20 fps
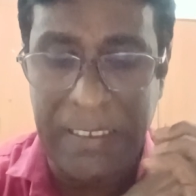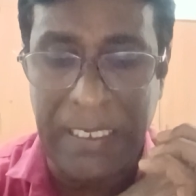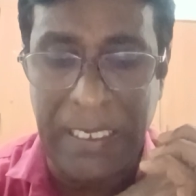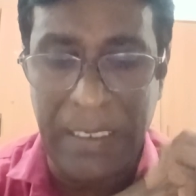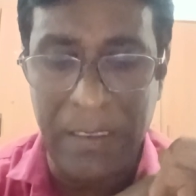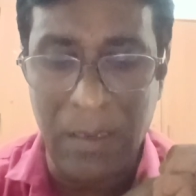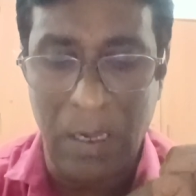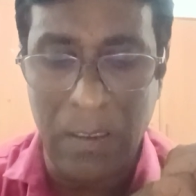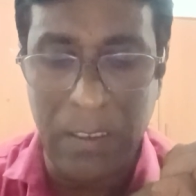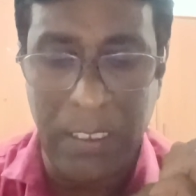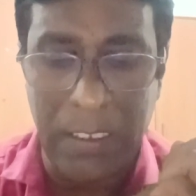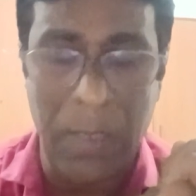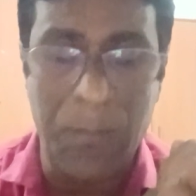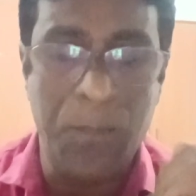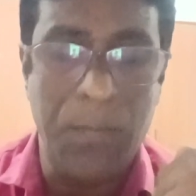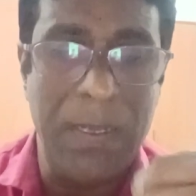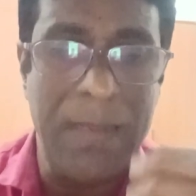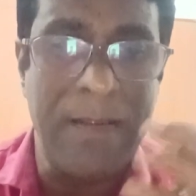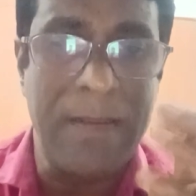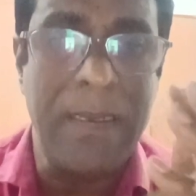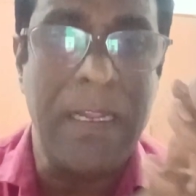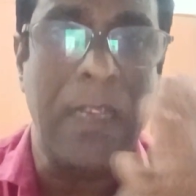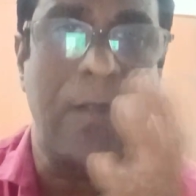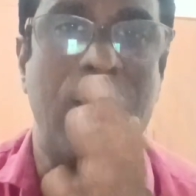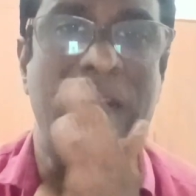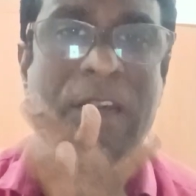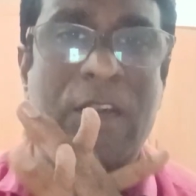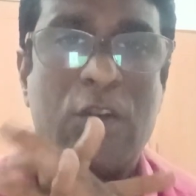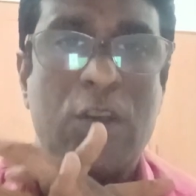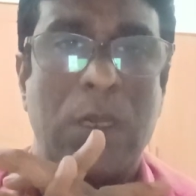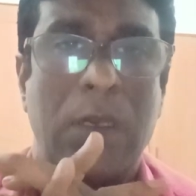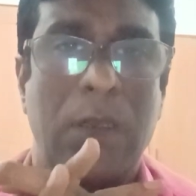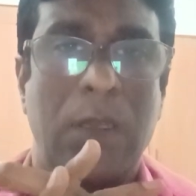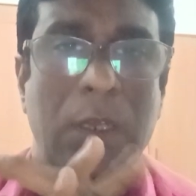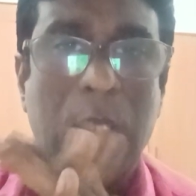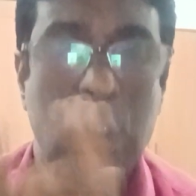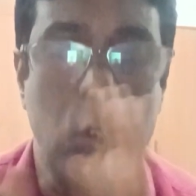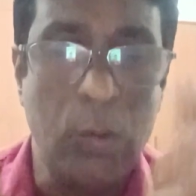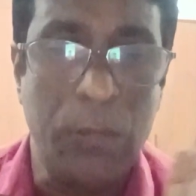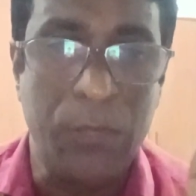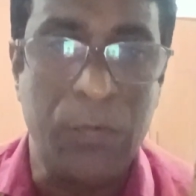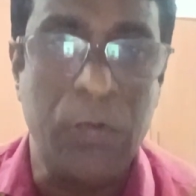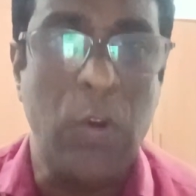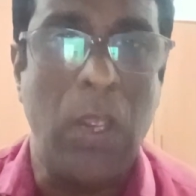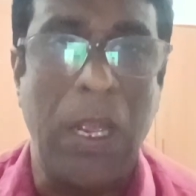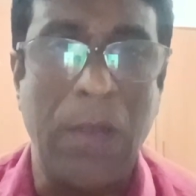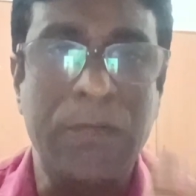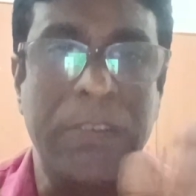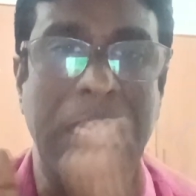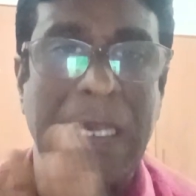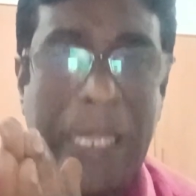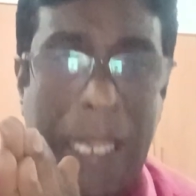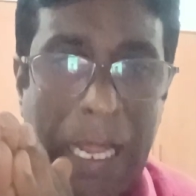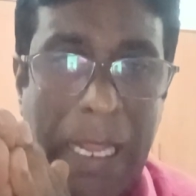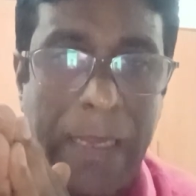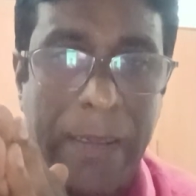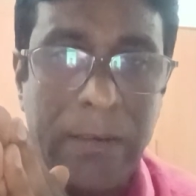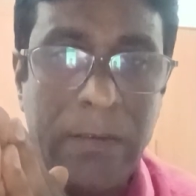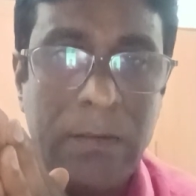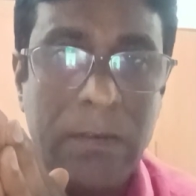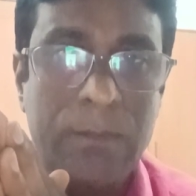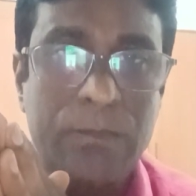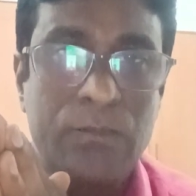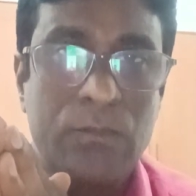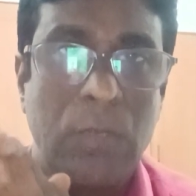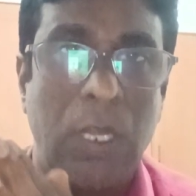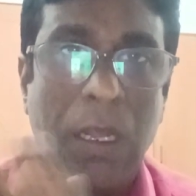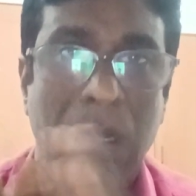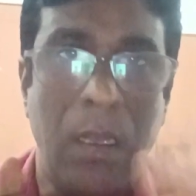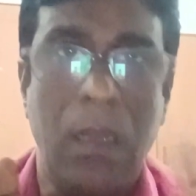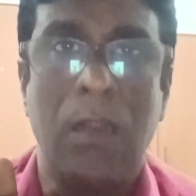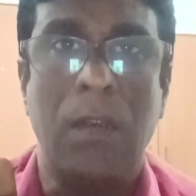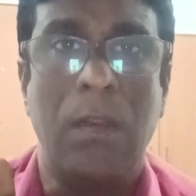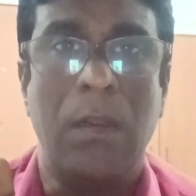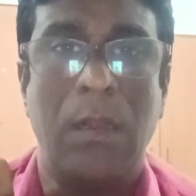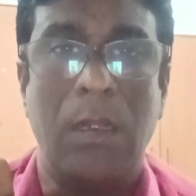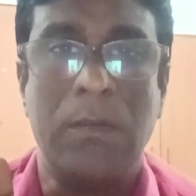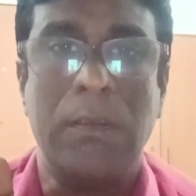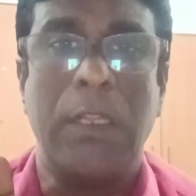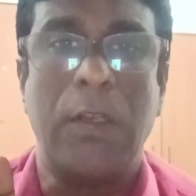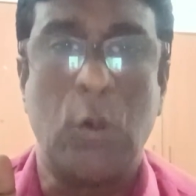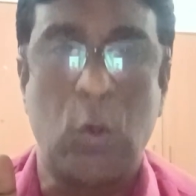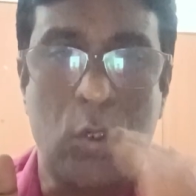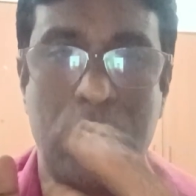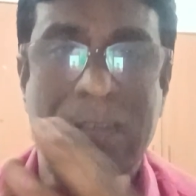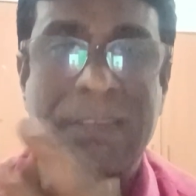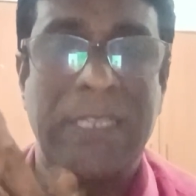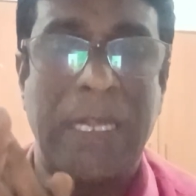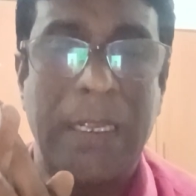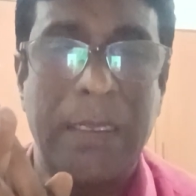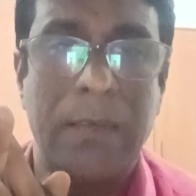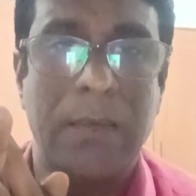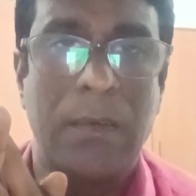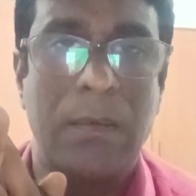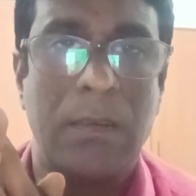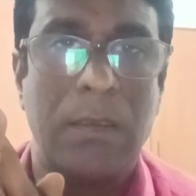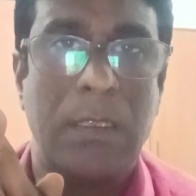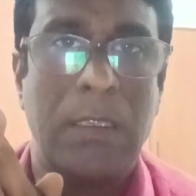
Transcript: gain on a compulsory acquisition. If you have the land on the roadside